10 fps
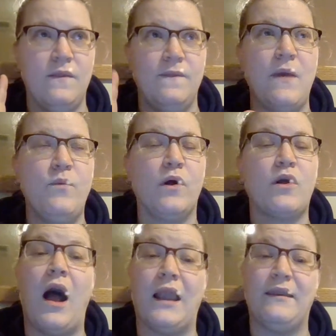they will
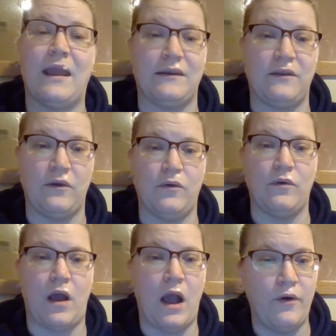contact
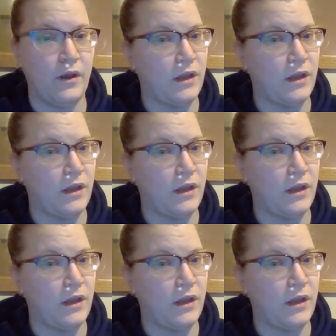you how to